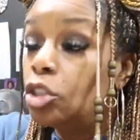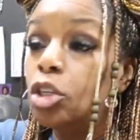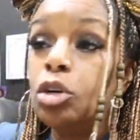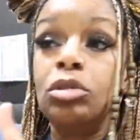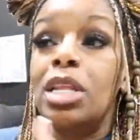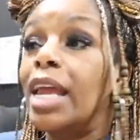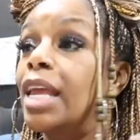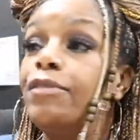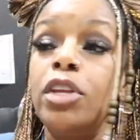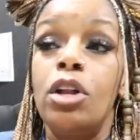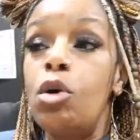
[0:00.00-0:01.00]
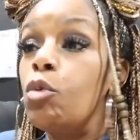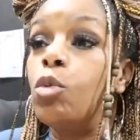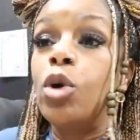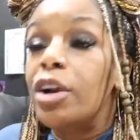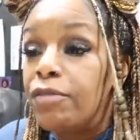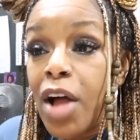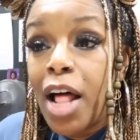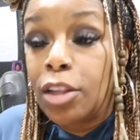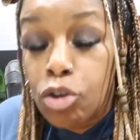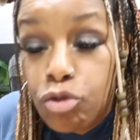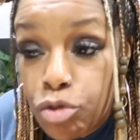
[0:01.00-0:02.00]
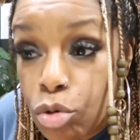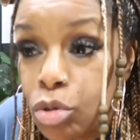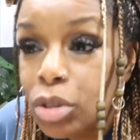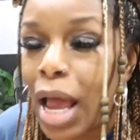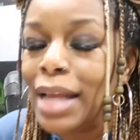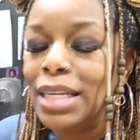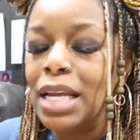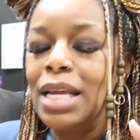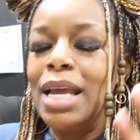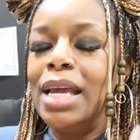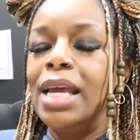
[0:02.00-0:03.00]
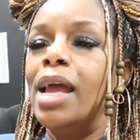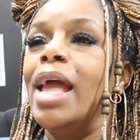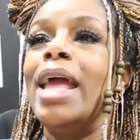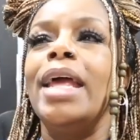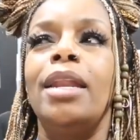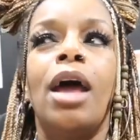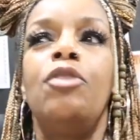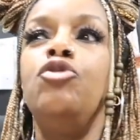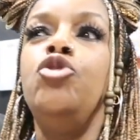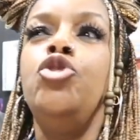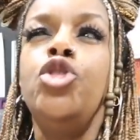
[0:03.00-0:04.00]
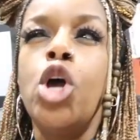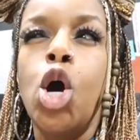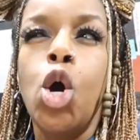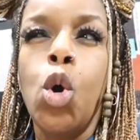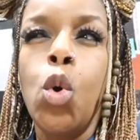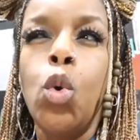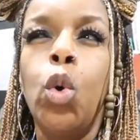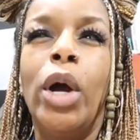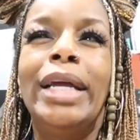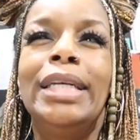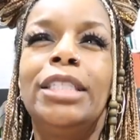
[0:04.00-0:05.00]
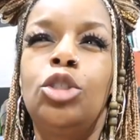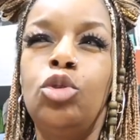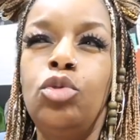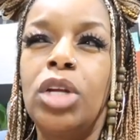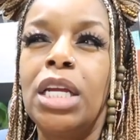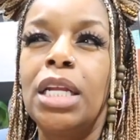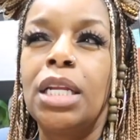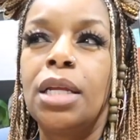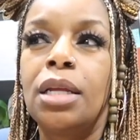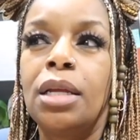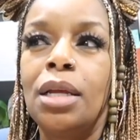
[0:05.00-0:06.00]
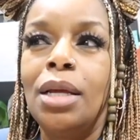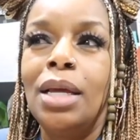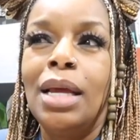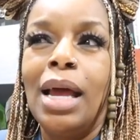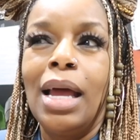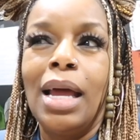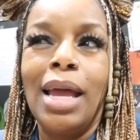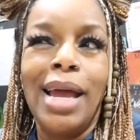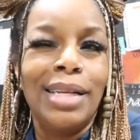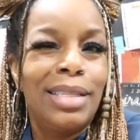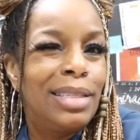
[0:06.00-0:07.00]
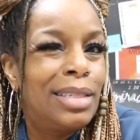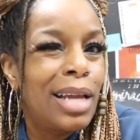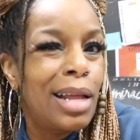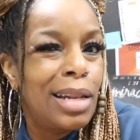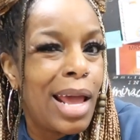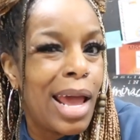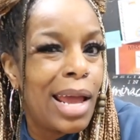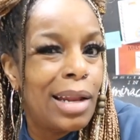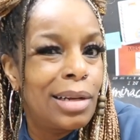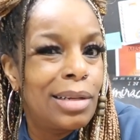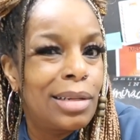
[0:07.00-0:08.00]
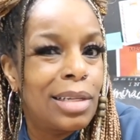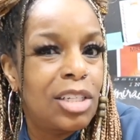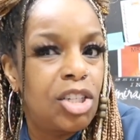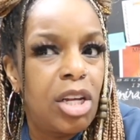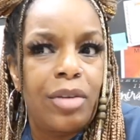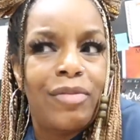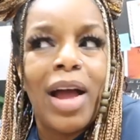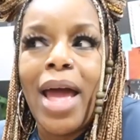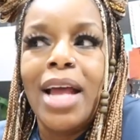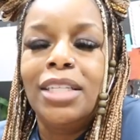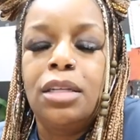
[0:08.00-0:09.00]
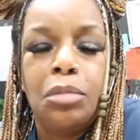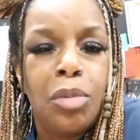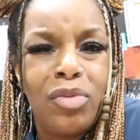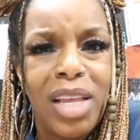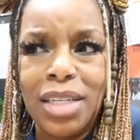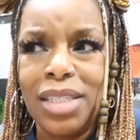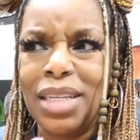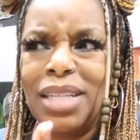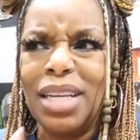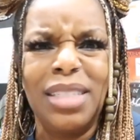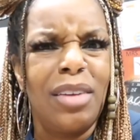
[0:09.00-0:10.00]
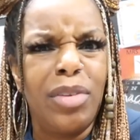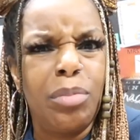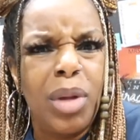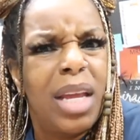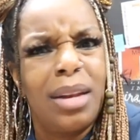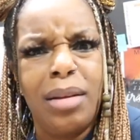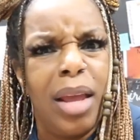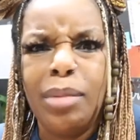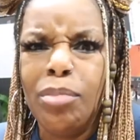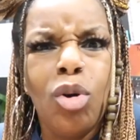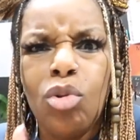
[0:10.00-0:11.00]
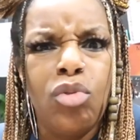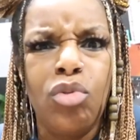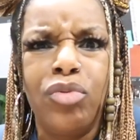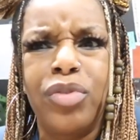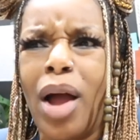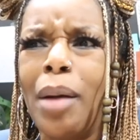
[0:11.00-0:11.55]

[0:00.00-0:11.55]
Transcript: So it's like if you don't want to follow the rules, I just and no student has done that this year. If I ask them to move, they just get their stuff and, and, and move.